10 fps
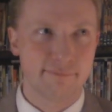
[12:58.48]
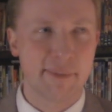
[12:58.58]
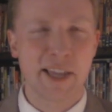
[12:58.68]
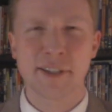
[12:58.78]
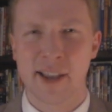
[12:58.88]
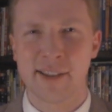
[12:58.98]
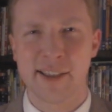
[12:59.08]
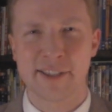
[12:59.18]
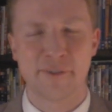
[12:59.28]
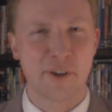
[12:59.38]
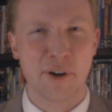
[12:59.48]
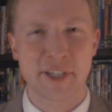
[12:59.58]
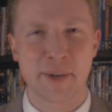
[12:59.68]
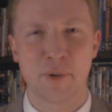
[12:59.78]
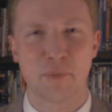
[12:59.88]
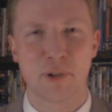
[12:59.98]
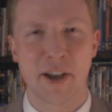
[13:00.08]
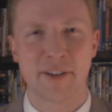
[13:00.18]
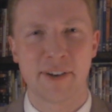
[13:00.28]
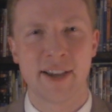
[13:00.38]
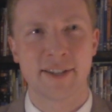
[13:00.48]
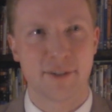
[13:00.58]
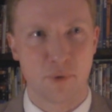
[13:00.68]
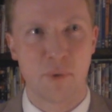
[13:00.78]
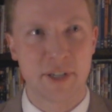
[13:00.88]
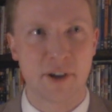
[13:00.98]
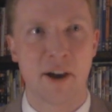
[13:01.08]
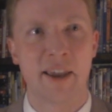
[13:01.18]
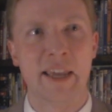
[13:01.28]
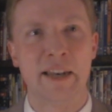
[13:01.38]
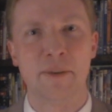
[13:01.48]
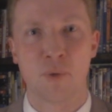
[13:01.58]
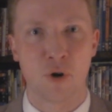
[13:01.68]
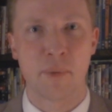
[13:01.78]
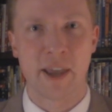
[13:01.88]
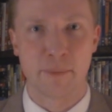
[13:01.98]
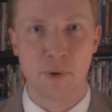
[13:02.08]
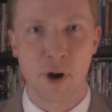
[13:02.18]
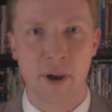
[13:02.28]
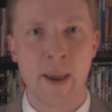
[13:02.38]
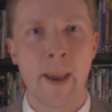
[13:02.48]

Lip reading: Incidentally, that's a very similar plot device to what we saw in Murder by the Book,